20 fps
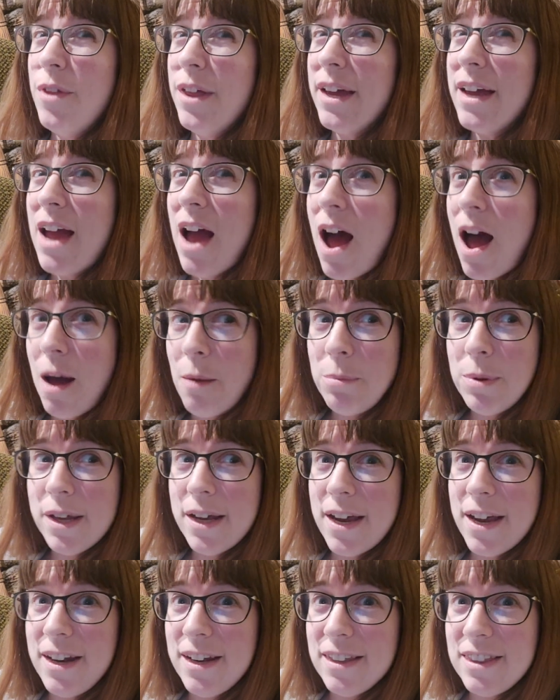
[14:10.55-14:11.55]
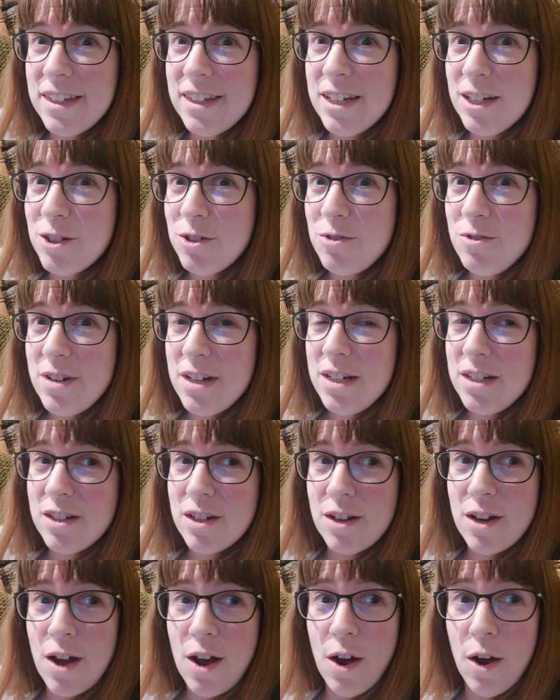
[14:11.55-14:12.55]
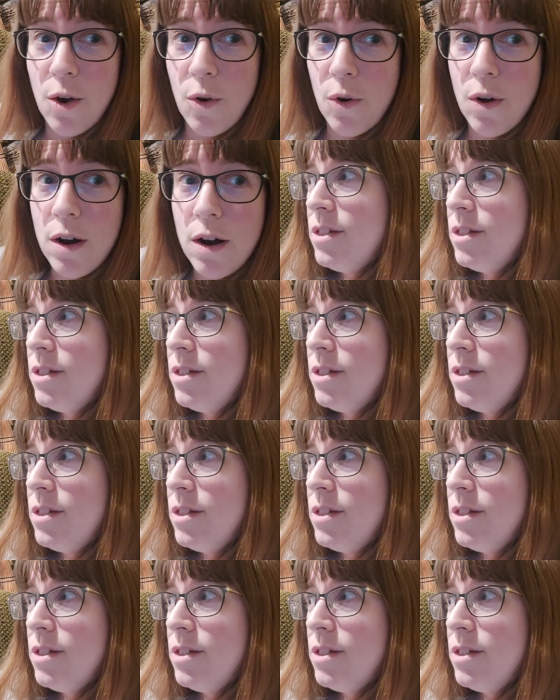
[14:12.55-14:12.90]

the complicated things you need to know,